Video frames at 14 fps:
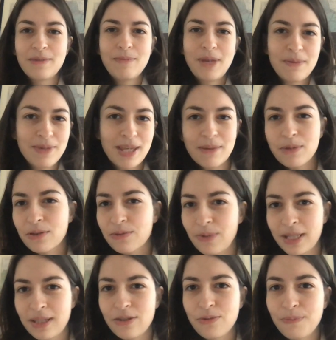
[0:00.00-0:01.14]
Maybe I'm not
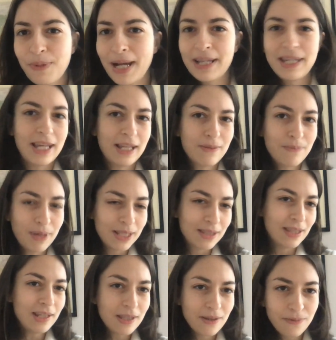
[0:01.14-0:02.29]
ready to buy it, but
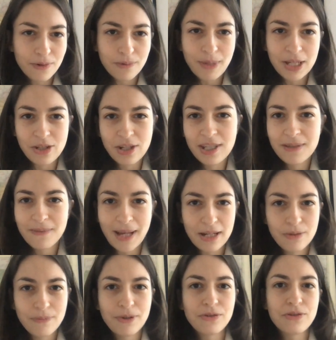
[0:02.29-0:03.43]
this information is
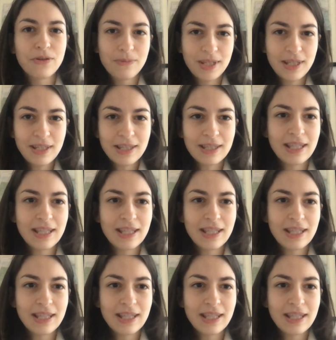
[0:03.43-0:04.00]
valuable to me.